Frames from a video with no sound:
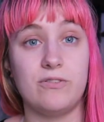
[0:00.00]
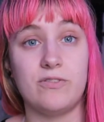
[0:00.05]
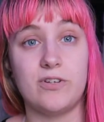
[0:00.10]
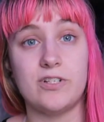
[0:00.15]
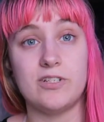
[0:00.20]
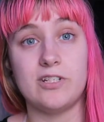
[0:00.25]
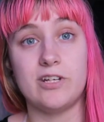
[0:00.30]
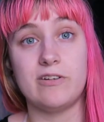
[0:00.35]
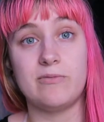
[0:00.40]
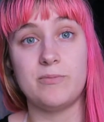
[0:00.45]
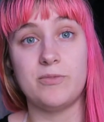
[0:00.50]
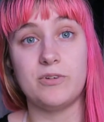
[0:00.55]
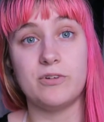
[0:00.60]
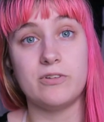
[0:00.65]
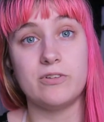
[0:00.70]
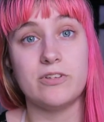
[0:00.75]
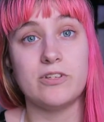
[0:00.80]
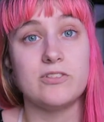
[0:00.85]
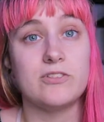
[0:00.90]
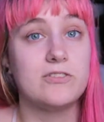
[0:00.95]
if I take
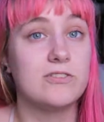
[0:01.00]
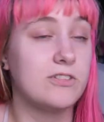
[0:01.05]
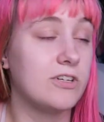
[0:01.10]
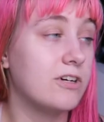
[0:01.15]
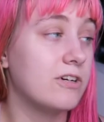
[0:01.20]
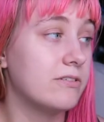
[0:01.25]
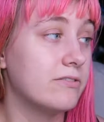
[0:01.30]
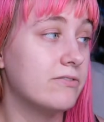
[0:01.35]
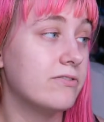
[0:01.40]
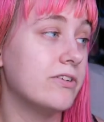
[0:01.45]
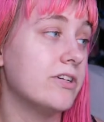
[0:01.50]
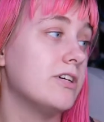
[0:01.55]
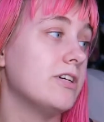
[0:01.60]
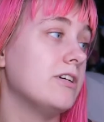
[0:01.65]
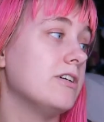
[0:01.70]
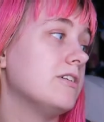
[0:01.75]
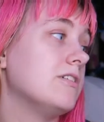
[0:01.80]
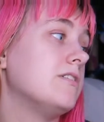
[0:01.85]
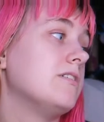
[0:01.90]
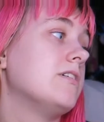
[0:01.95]
more of this stuff
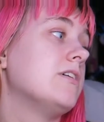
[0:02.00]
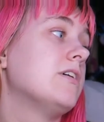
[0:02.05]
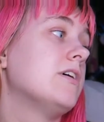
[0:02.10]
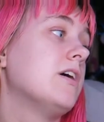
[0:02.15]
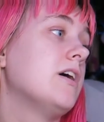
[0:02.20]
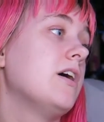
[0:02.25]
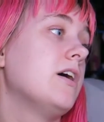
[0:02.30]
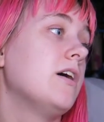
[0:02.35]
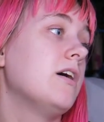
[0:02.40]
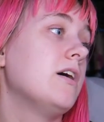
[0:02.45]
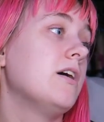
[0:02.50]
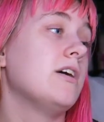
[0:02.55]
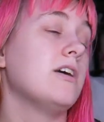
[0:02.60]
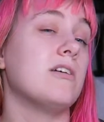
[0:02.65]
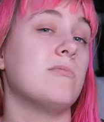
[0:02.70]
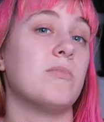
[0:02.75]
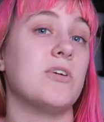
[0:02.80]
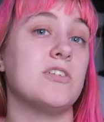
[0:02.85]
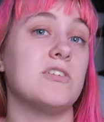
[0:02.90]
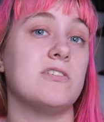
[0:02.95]
and
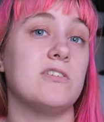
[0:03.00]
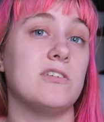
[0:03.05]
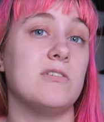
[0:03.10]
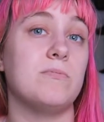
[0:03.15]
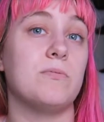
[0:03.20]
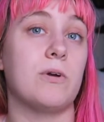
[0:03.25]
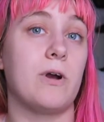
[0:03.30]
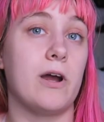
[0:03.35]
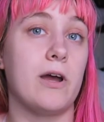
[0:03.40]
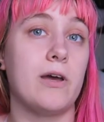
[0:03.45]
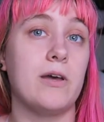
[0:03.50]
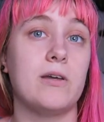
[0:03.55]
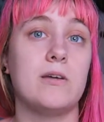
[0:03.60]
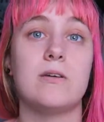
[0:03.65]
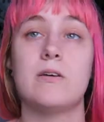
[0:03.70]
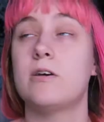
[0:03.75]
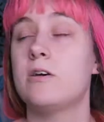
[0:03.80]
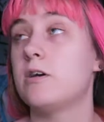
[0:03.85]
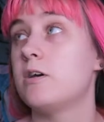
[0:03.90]
get my sleep right